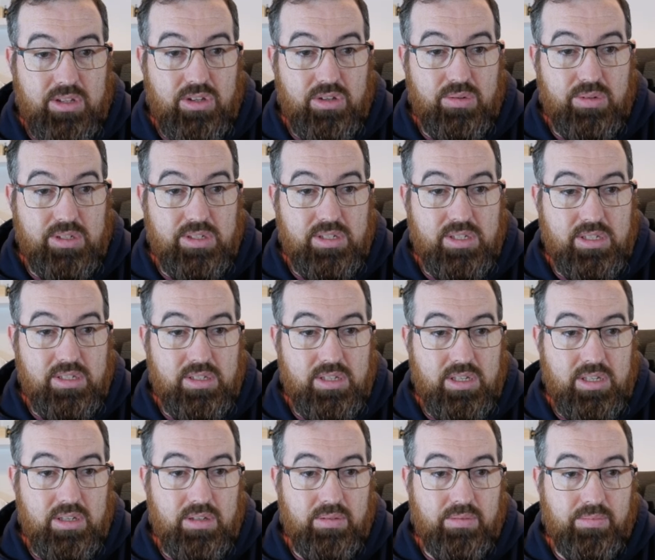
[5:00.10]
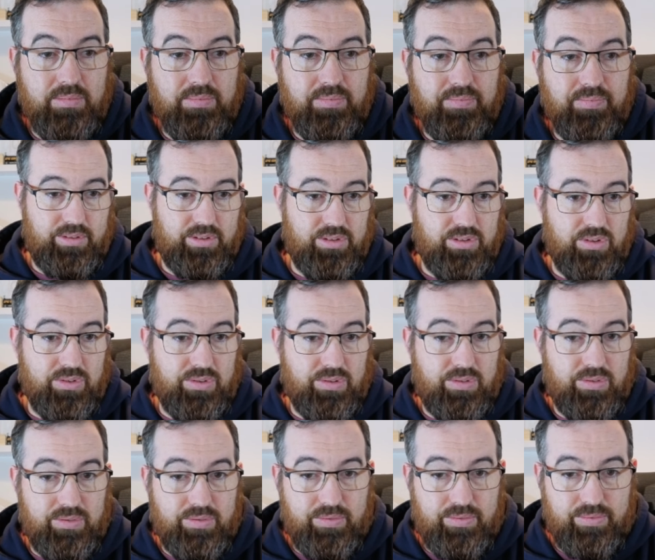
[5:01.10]
USDC.
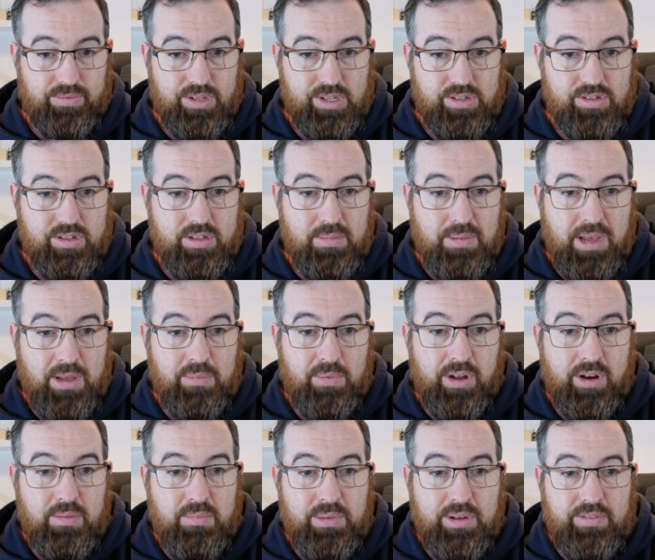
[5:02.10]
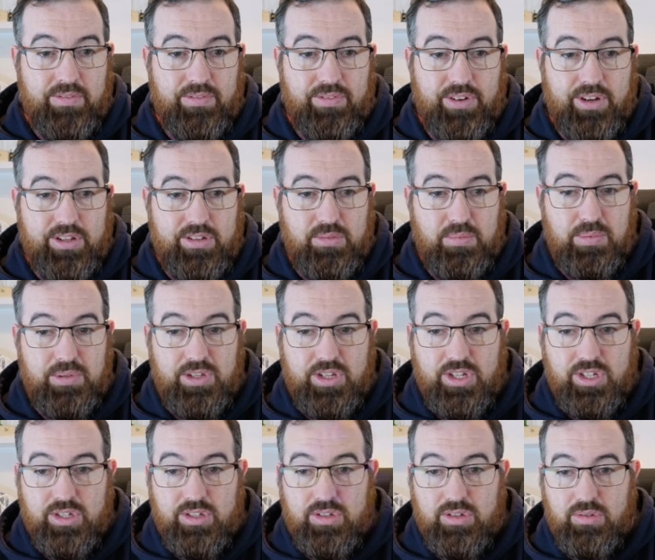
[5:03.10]
So this is the main one I'm in for this
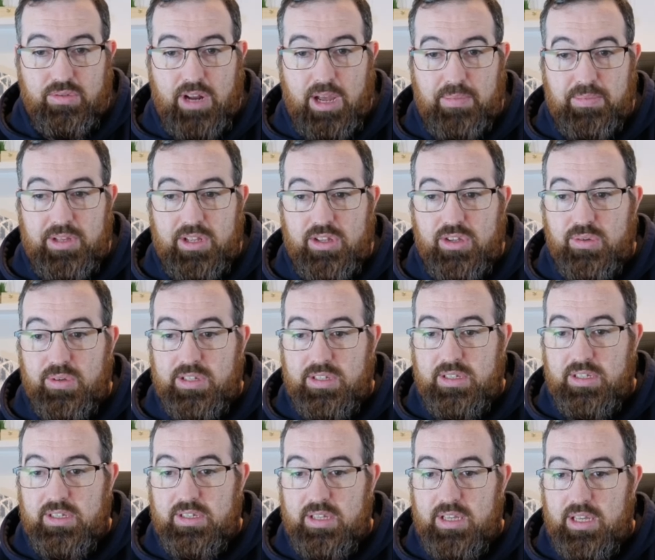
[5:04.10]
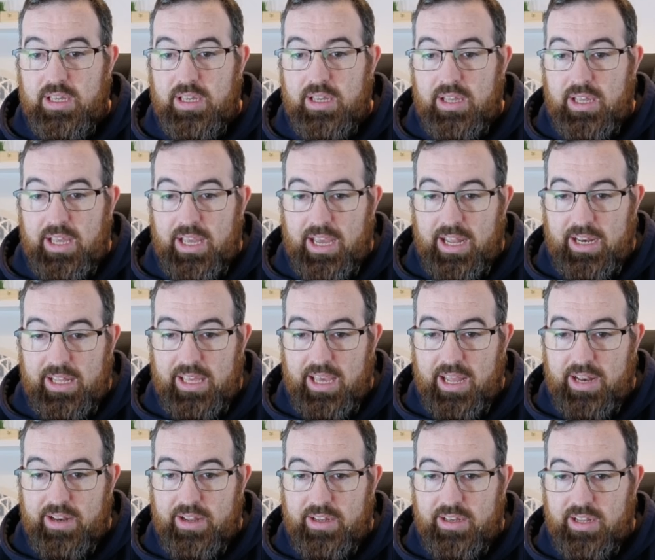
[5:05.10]
position. So wrapped ETH USDC, and
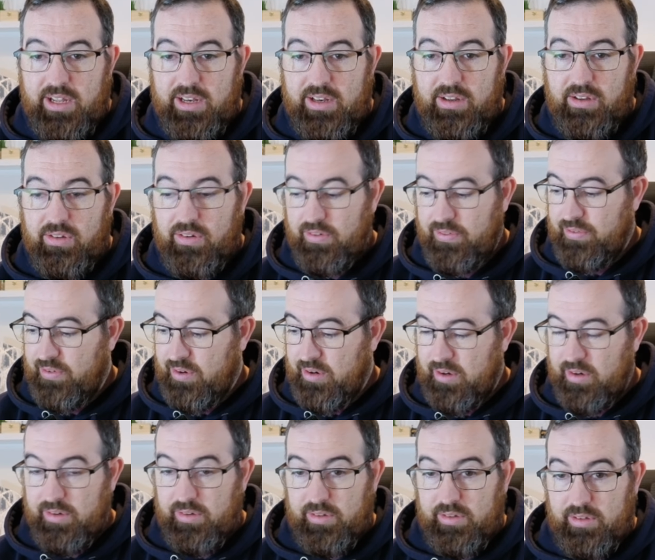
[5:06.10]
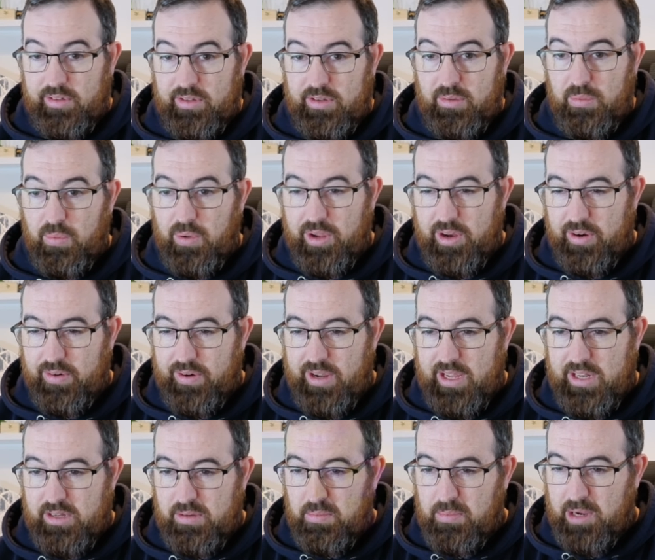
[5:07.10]
again I tend to go for the wider
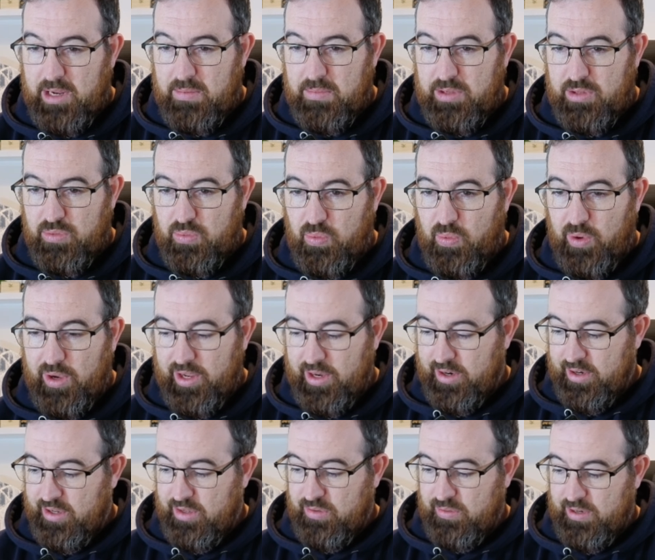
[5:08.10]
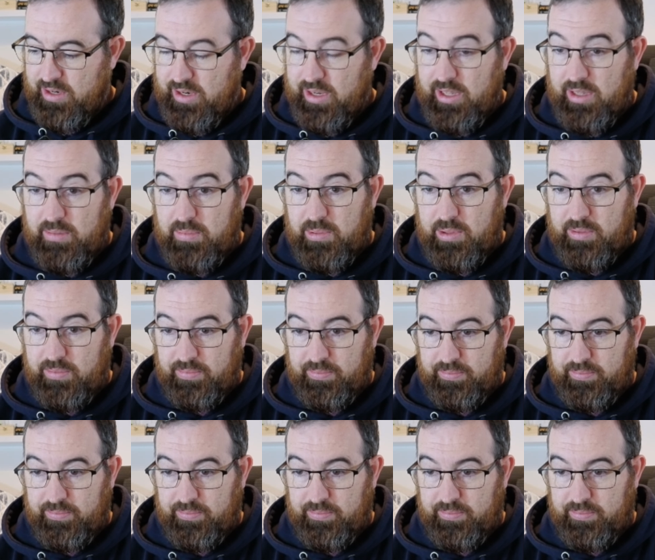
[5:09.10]
range. It mightn't be as wide on this one, I think, but